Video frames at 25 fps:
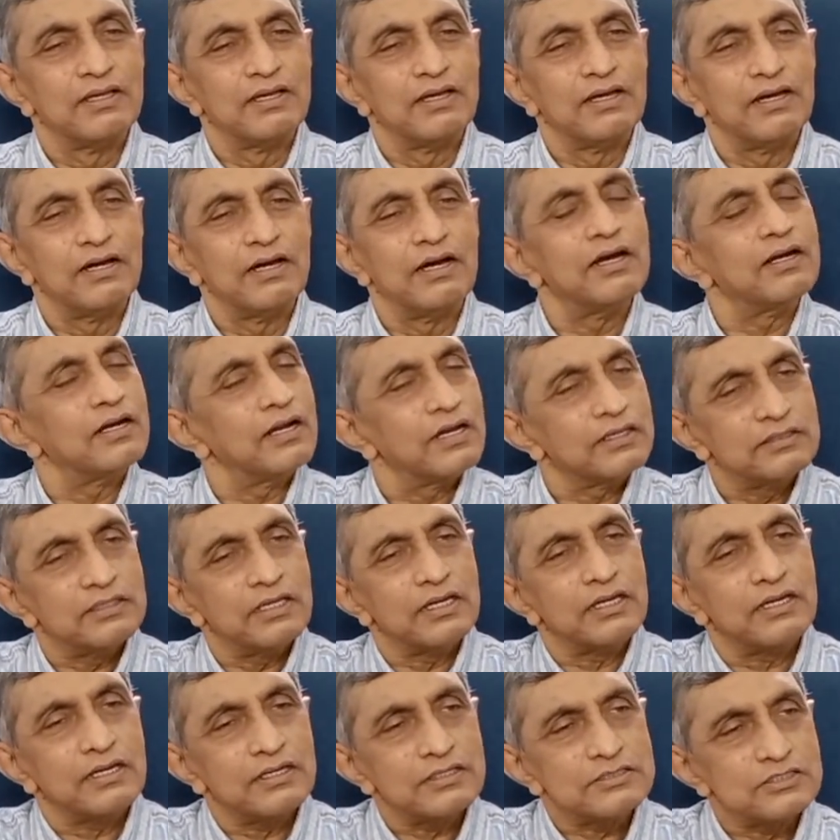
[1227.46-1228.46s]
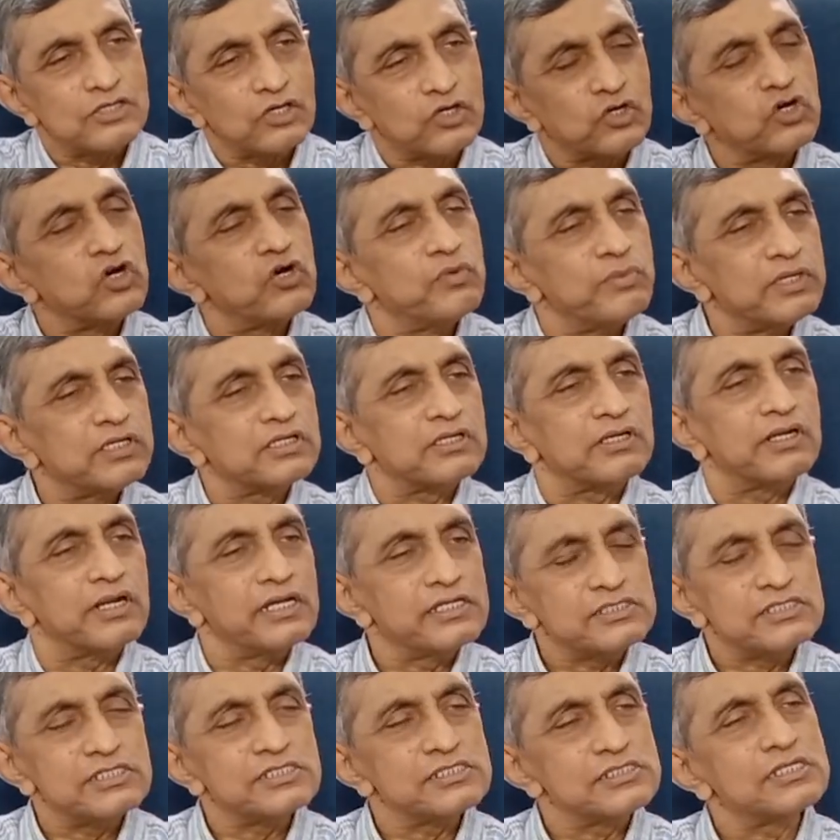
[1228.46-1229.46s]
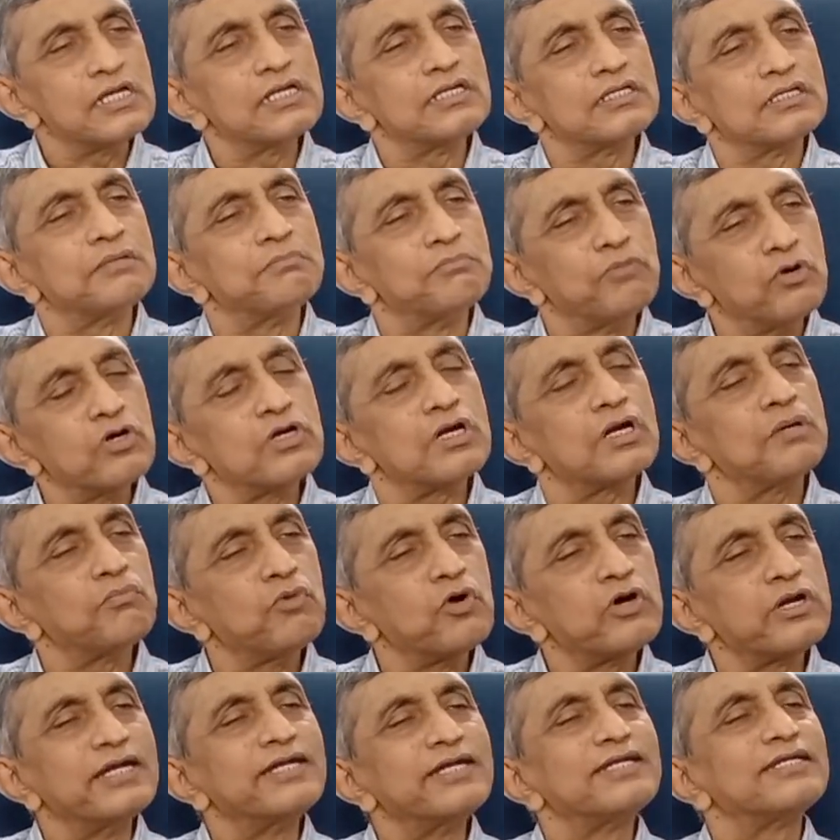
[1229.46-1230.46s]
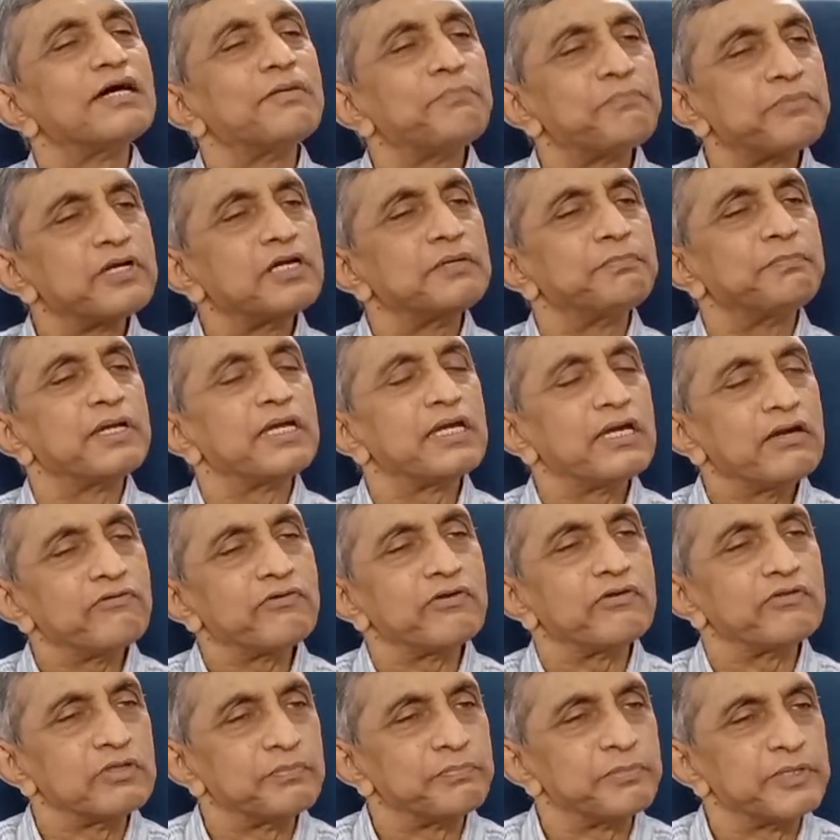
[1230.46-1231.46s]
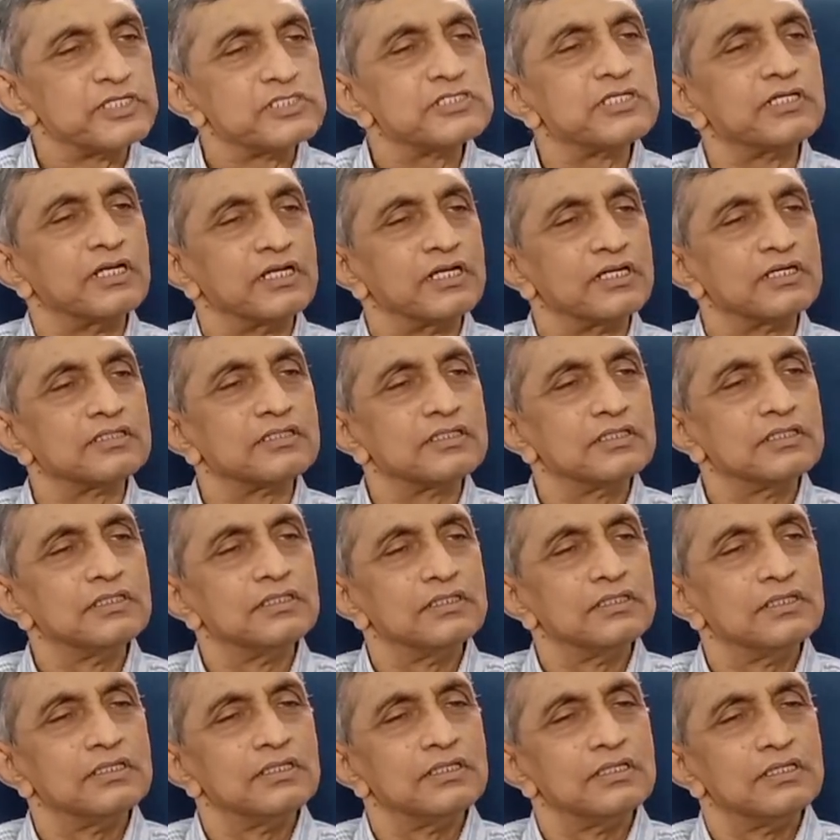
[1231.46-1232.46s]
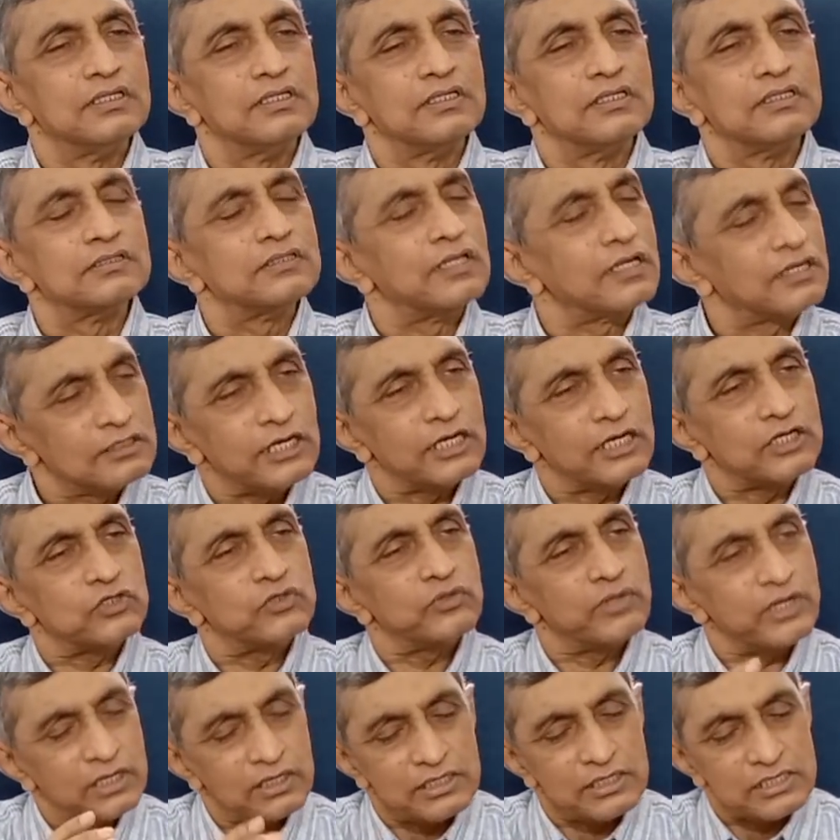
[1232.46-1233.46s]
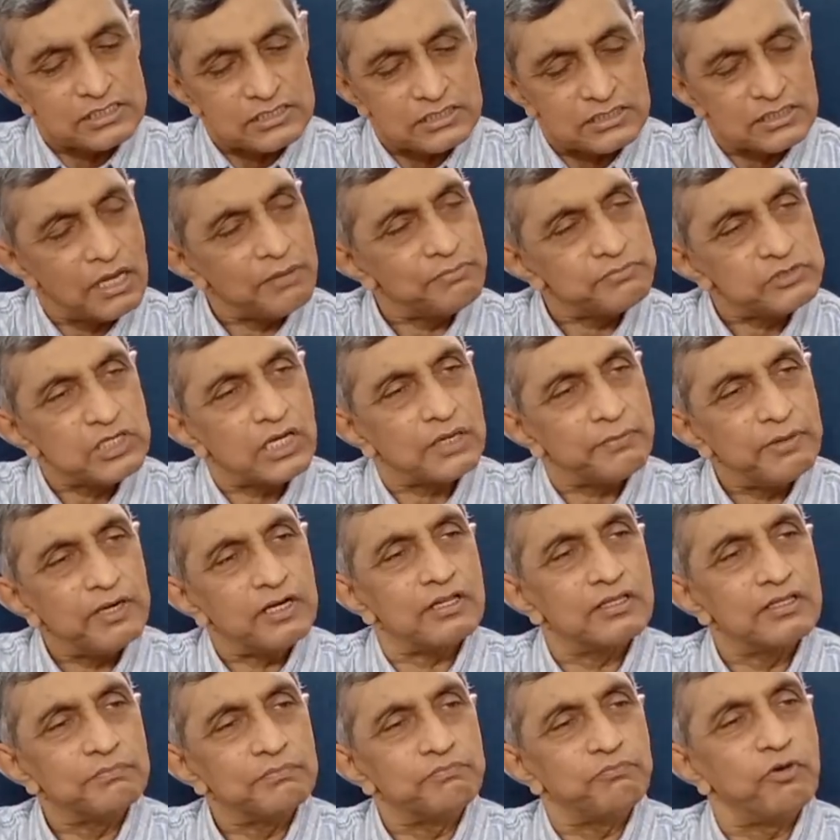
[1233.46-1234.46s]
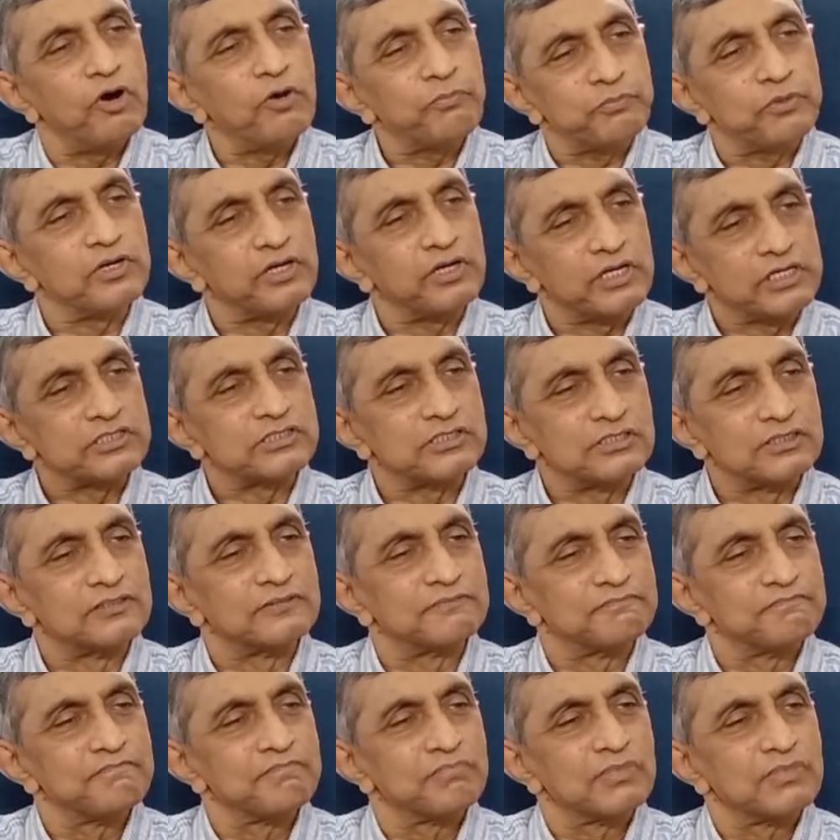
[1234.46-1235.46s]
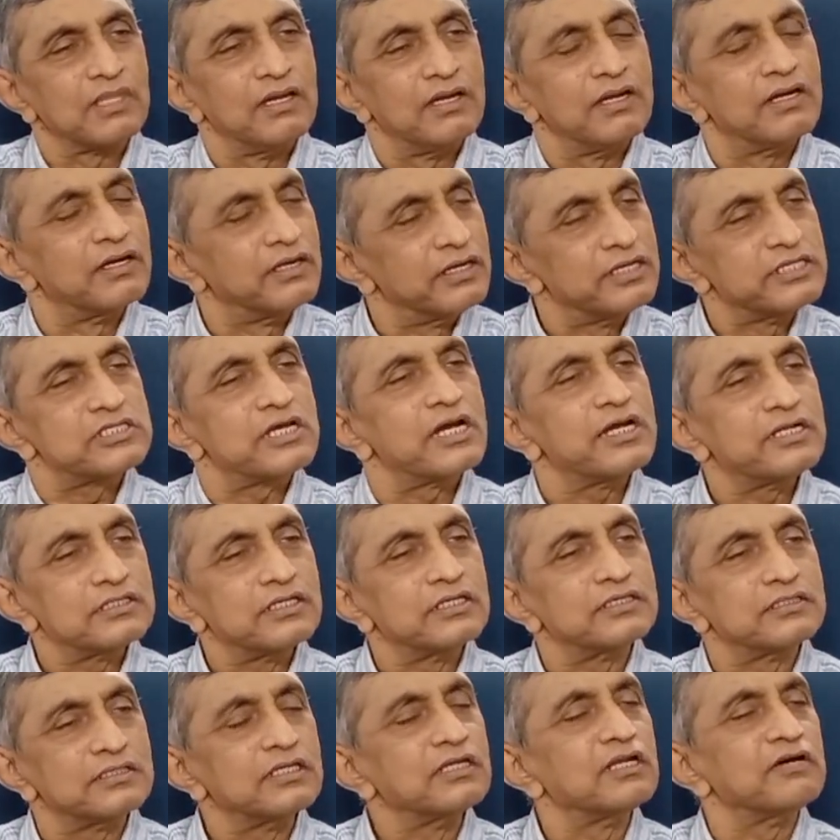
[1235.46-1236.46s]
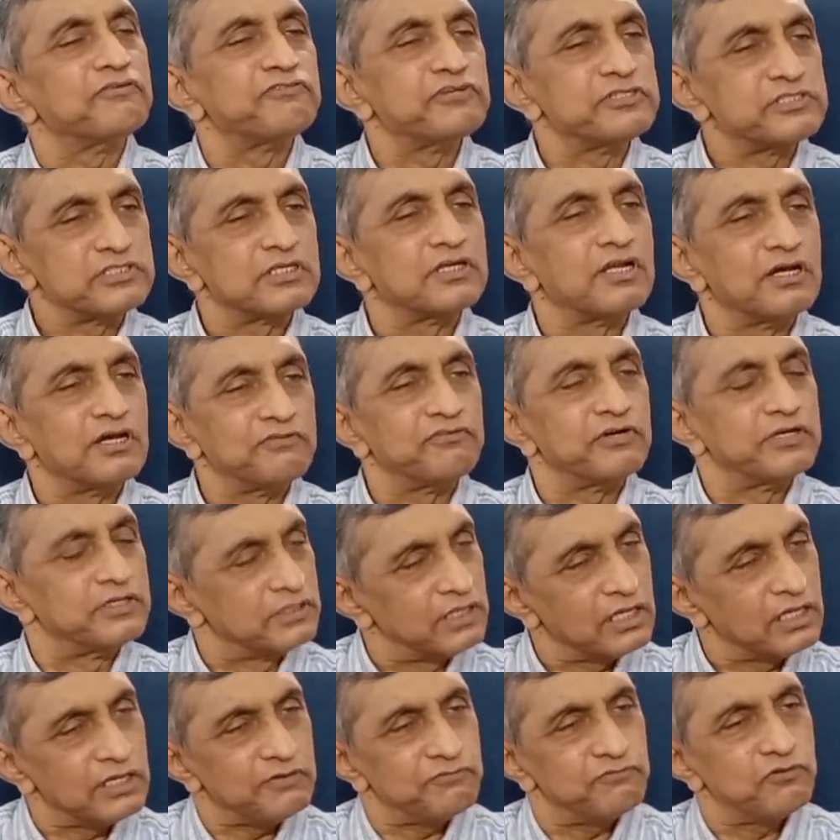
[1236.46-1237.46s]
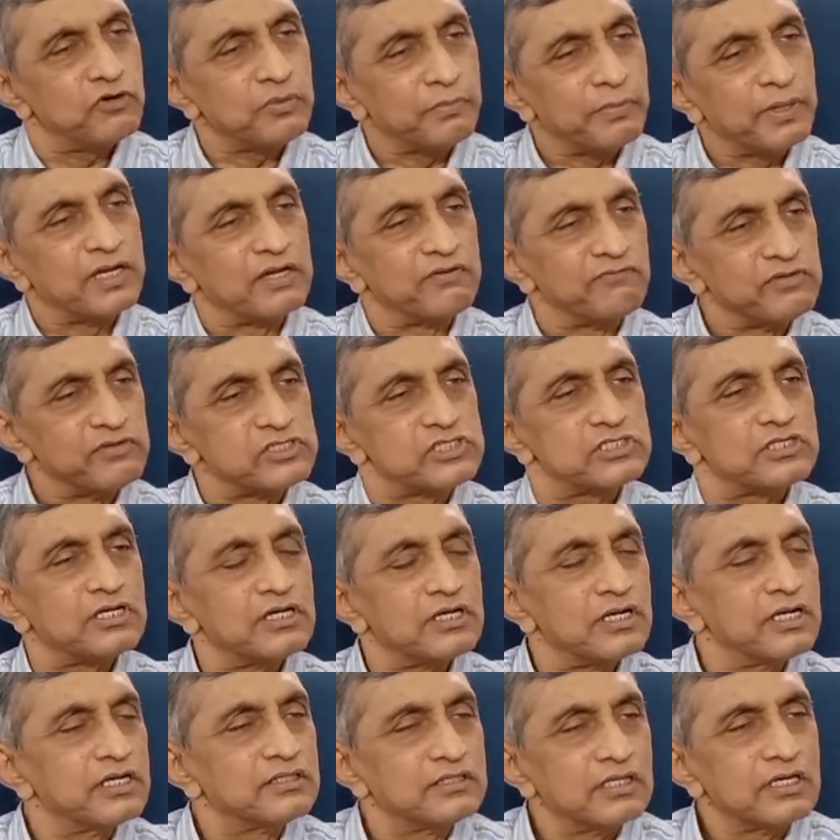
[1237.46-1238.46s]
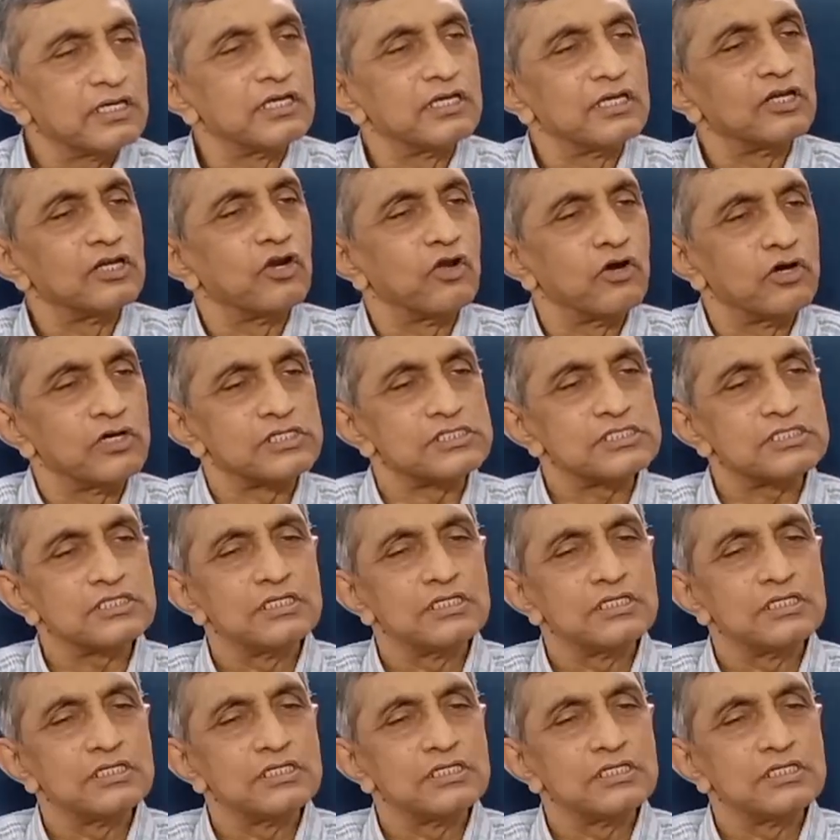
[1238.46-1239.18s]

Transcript: And I think it's the COVID crisis and the more and more intemperate behavior of the president that led to at least some segment of the population decide that enough is enough, and therefore by a whisker I think he lost.